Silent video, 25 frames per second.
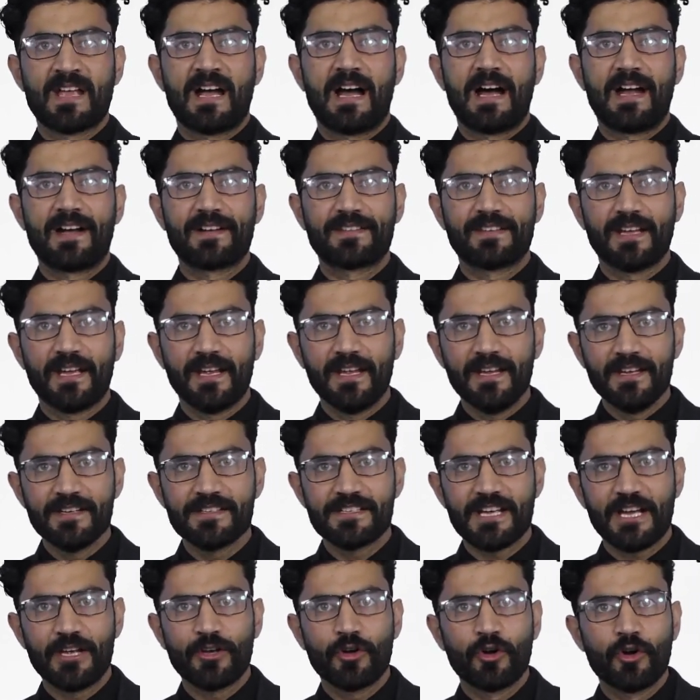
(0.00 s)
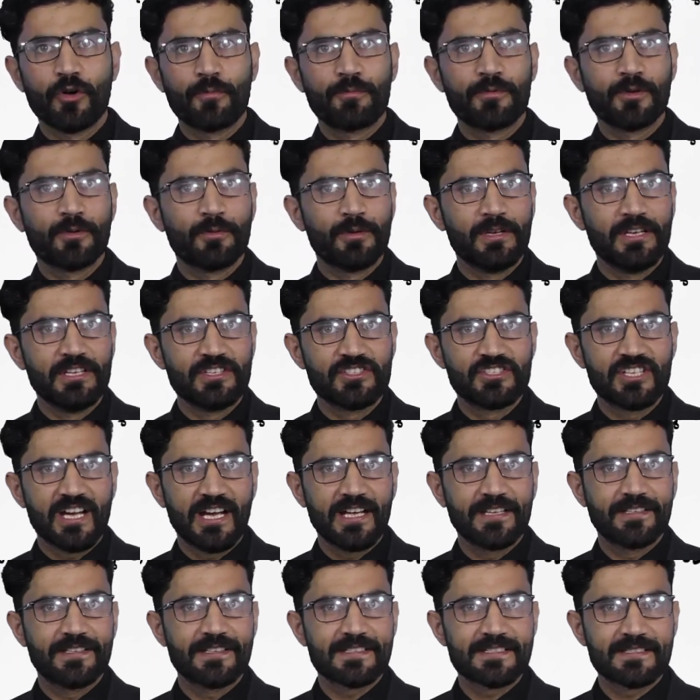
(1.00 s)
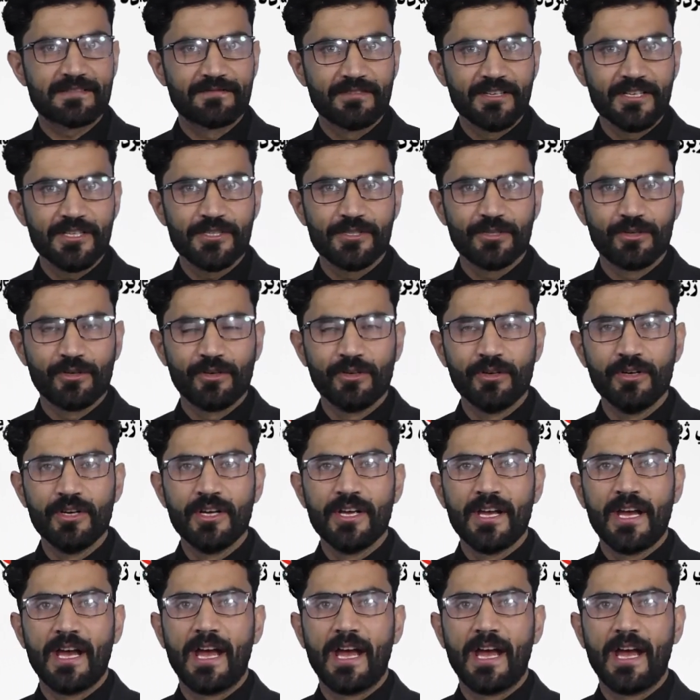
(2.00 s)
At the end, I hope you will enjoy this video